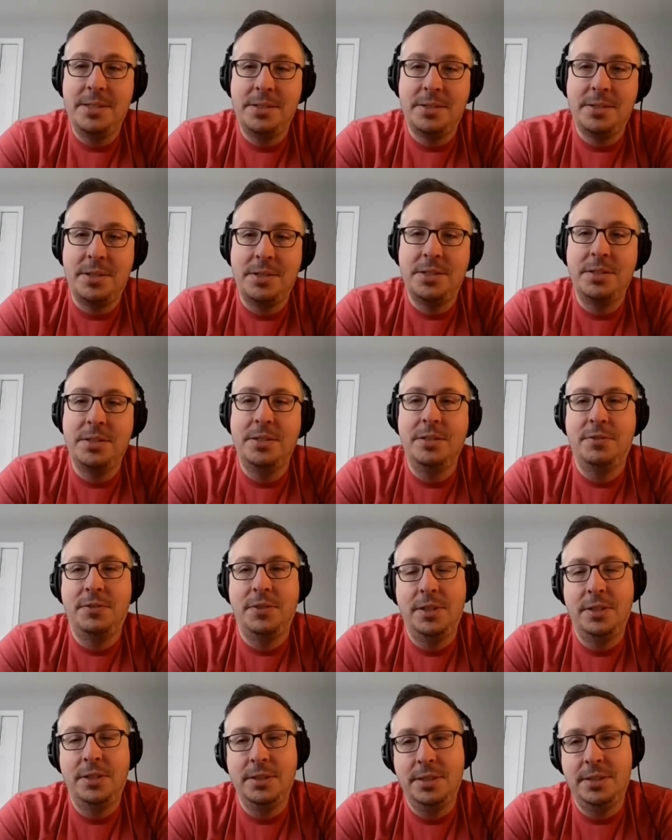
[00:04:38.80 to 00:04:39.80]
is also
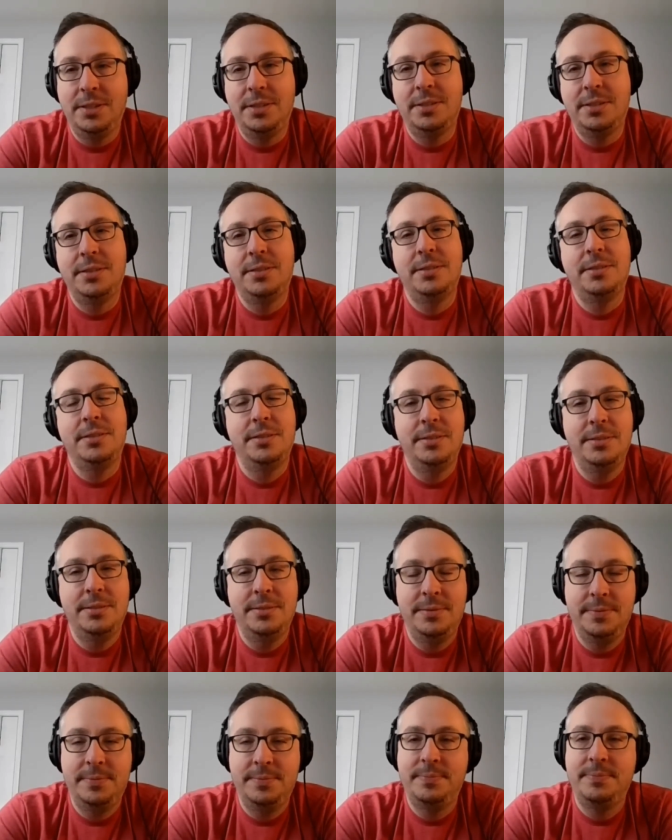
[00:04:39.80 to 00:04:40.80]
defunct. Cardinal Gibbons is
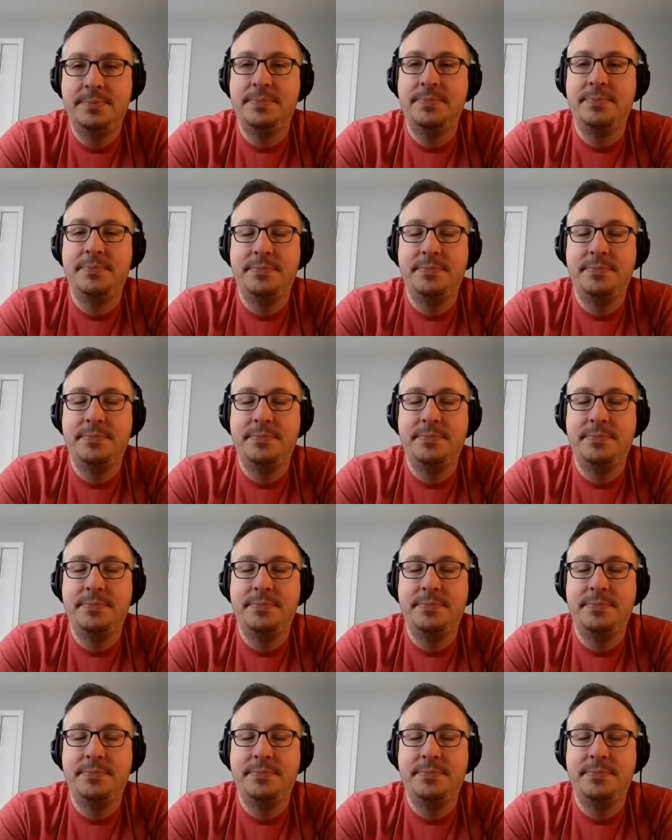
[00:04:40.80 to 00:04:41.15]
also defunct. I